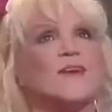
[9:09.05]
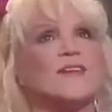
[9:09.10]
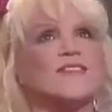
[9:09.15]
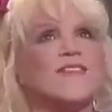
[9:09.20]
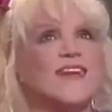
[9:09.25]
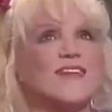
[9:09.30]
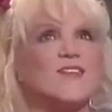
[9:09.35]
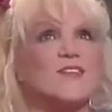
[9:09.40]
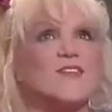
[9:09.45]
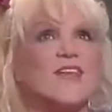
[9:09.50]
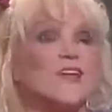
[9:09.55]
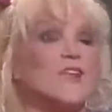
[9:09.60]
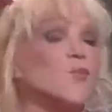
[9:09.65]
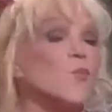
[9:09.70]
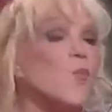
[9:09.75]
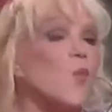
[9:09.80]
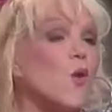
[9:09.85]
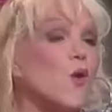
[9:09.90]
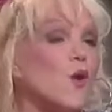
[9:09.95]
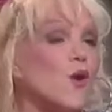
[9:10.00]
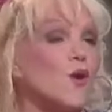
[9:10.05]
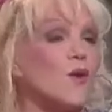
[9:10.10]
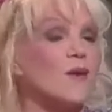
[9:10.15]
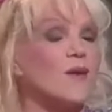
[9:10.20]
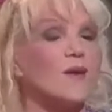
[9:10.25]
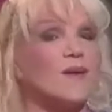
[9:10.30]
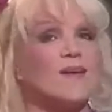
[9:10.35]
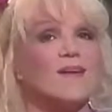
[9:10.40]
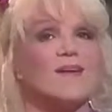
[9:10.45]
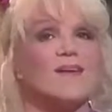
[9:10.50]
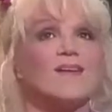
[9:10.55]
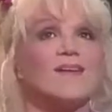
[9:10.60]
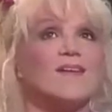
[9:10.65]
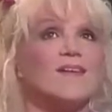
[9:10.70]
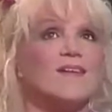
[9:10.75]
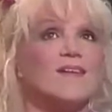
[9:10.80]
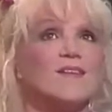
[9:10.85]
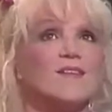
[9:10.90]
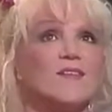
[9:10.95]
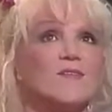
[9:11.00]
that war,
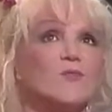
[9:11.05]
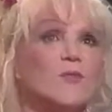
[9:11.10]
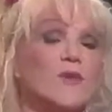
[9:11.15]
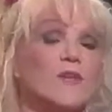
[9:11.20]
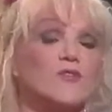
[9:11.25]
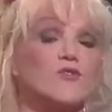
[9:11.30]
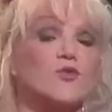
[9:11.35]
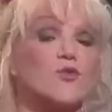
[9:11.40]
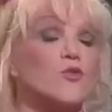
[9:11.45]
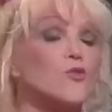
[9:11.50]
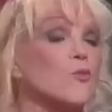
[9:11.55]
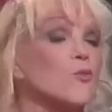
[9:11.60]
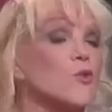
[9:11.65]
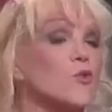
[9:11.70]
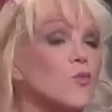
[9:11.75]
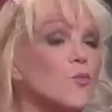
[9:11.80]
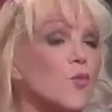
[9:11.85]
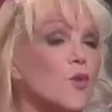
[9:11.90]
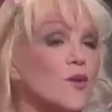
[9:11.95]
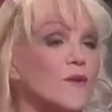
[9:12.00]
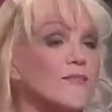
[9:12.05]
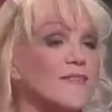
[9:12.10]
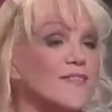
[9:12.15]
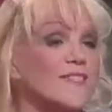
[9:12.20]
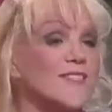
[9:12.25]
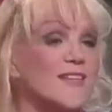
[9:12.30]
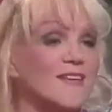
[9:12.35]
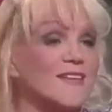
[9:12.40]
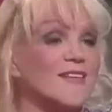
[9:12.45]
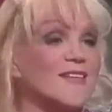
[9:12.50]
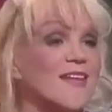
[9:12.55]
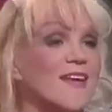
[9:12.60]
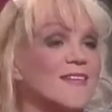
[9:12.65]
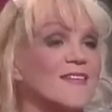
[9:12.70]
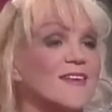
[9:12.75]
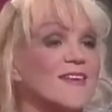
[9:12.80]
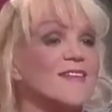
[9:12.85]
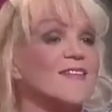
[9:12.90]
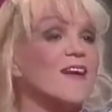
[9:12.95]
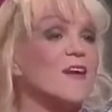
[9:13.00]
Third World War and things like that, I
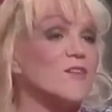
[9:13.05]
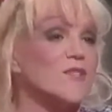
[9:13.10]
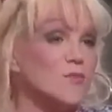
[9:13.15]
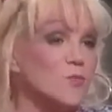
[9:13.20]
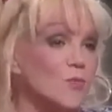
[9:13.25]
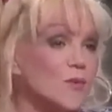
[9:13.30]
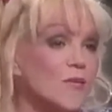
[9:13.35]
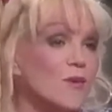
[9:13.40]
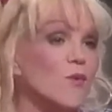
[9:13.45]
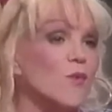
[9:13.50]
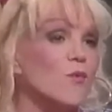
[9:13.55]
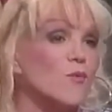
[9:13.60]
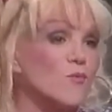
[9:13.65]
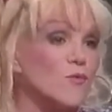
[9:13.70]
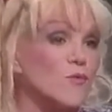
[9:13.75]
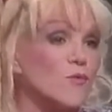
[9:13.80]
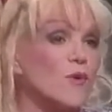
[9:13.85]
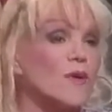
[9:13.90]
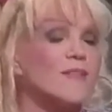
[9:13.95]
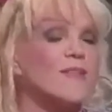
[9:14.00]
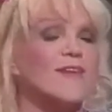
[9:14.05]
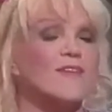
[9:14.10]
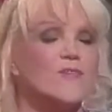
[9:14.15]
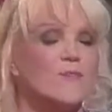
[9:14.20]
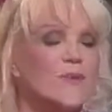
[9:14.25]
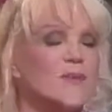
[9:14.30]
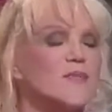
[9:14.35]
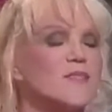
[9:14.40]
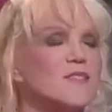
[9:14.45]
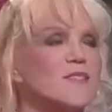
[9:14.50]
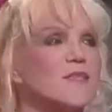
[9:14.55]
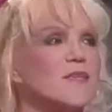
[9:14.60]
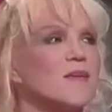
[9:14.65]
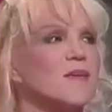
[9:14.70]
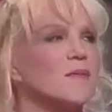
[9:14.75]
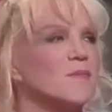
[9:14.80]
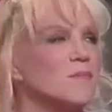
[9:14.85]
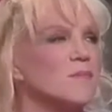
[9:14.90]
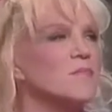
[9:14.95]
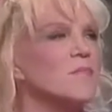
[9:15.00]
think now it's really over in everybody's
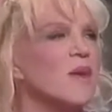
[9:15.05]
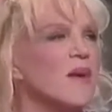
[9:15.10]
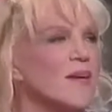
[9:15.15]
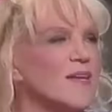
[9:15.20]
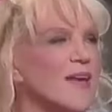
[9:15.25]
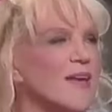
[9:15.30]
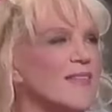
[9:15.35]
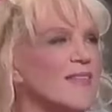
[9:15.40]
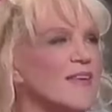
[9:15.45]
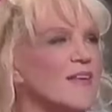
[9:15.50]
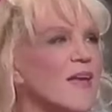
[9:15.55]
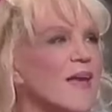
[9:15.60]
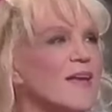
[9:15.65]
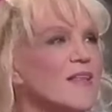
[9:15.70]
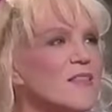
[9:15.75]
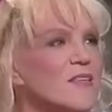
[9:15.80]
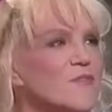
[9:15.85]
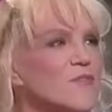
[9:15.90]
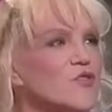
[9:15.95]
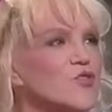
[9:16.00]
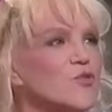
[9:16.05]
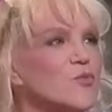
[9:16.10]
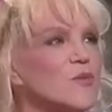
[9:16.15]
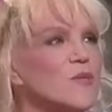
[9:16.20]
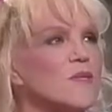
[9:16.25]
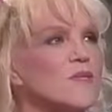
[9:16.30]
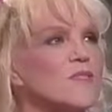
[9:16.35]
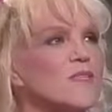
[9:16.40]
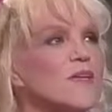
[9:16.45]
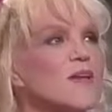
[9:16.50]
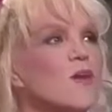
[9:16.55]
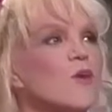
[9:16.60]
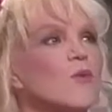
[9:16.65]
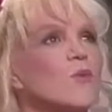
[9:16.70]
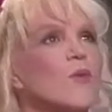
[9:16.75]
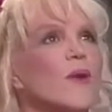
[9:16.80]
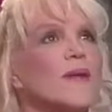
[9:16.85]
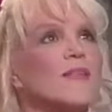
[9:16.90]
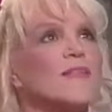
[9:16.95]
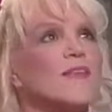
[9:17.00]
mind. I think individuals
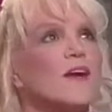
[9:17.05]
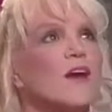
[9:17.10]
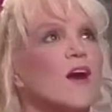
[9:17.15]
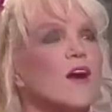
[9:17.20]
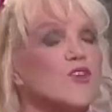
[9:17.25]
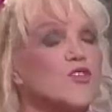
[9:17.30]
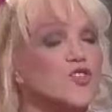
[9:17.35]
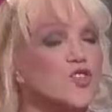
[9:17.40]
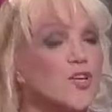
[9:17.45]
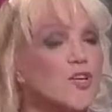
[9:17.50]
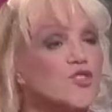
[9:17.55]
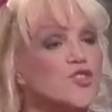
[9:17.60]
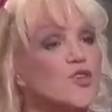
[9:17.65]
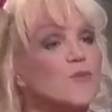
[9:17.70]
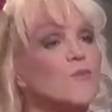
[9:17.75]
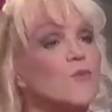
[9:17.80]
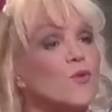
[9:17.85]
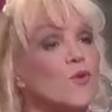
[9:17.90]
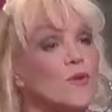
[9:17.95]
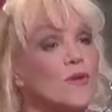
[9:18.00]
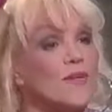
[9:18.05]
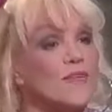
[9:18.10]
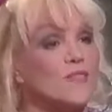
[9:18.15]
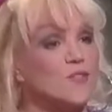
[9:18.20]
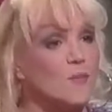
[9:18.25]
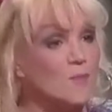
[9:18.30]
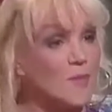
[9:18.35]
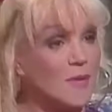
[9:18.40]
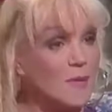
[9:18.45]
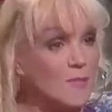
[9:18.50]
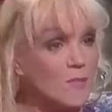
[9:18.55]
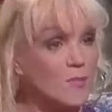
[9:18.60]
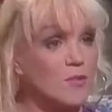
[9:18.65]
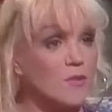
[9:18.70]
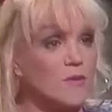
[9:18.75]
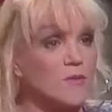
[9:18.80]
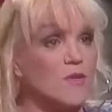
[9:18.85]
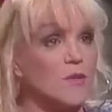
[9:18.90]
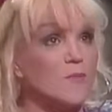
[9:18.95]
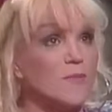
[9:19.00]
right now are changing more or less the big
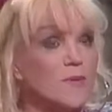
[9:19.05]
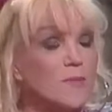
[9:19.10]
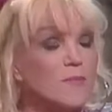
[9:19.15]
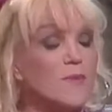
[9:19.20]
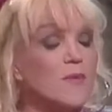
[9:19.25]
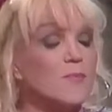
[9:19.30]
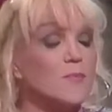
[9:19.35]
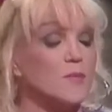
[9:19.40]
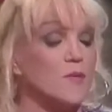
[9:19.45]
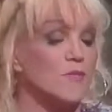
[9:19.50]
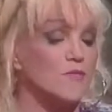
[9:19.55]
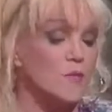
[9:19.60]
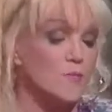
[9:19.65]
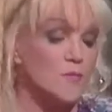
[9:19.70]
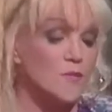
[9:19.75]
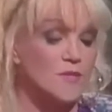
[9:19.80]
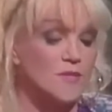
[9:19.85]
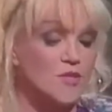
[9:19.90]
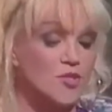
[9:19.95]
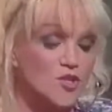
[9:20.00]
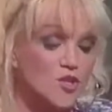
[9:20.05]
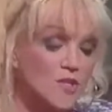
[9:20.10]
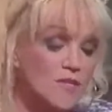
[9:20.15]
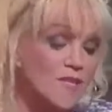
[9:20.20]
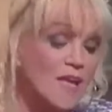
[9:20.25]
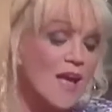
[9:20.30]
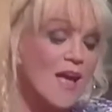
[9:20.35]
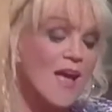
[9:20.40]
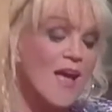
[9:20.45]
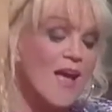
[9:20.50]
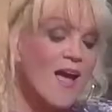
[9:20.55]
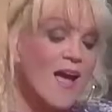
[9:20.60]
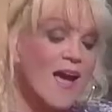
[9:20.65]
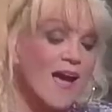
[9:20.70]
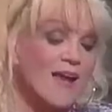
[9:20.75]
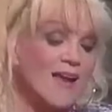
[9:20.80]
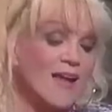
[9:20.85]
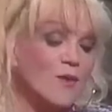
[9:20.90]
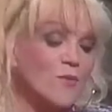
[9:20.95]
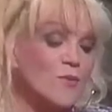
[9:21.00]
people of the politician.
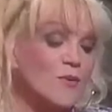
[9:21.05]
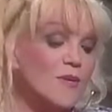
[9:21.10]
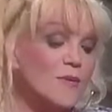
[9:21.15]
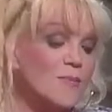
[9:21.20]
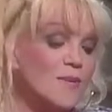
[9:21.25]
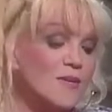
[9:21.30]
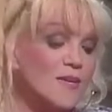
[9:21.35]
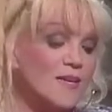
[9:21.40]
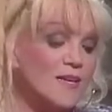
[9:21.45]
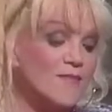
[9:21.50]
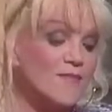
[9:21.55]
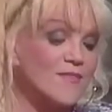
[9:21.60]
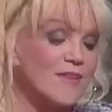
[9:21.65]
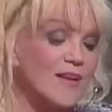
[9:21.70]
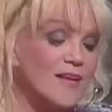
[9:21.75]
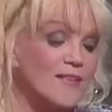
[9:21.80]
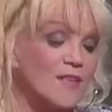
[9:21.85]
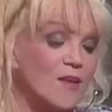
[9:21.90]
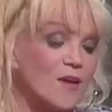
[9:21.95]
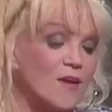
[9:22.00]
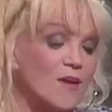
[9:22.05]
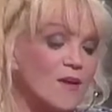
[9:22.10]
And I really believe that